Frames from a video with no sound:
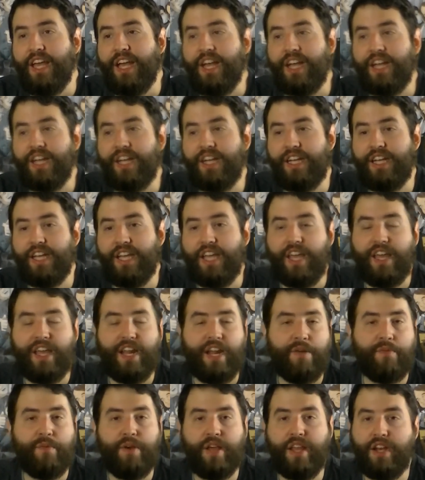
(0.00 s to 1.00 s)
Uh,
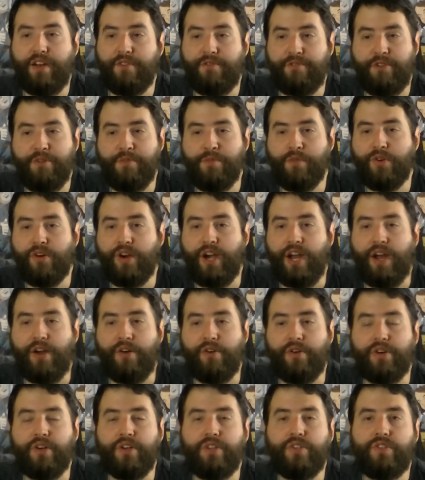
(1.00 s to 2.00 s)
and I waited a few more
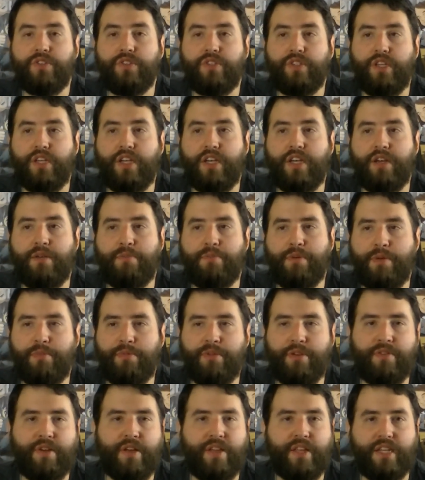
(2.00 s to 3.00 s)
hours, uh,
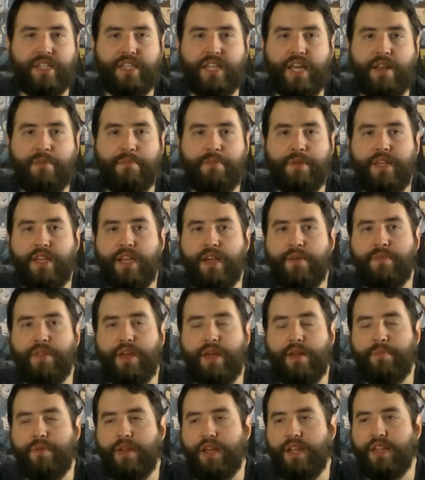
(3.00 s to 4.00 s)
probably around like 10 p.m.
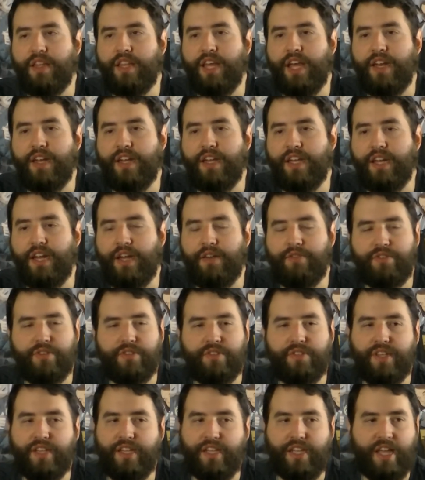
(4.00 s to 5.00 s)
that that night. I was
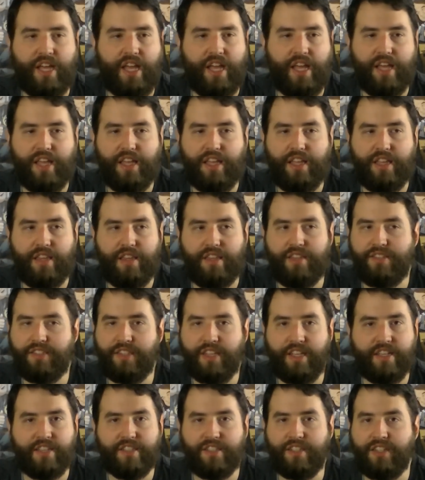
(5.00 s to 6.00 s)
just like, this
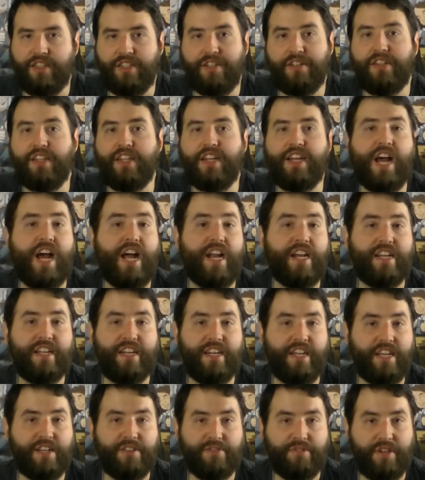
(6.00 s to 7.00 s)
thing is clearly not going
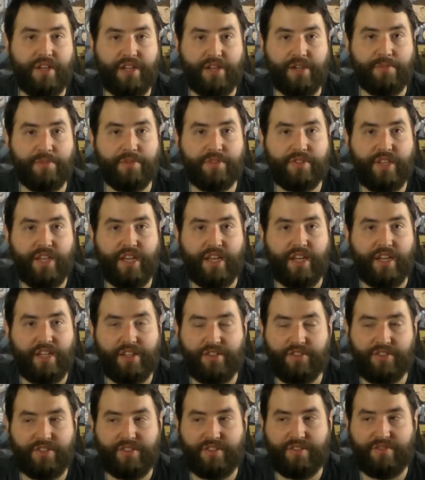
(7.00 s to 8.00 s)
to get to 100%.
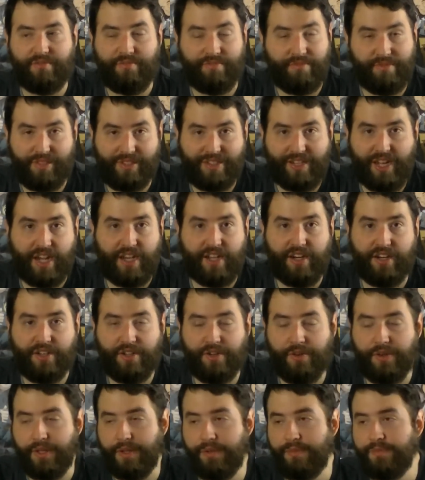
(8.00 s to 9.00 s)
It's just it's not going to
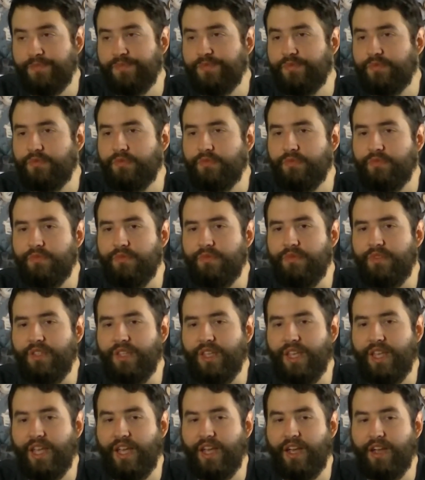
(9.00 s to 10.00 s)
do it
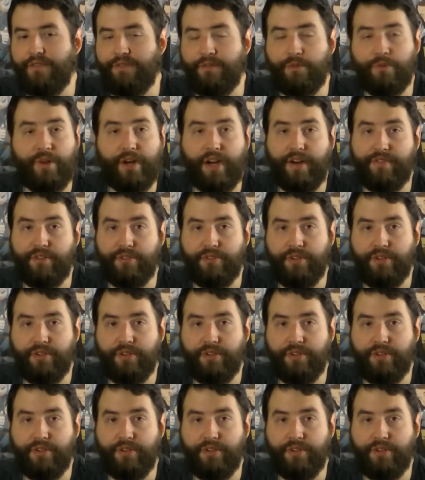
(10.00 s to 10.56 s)
uh, for whatever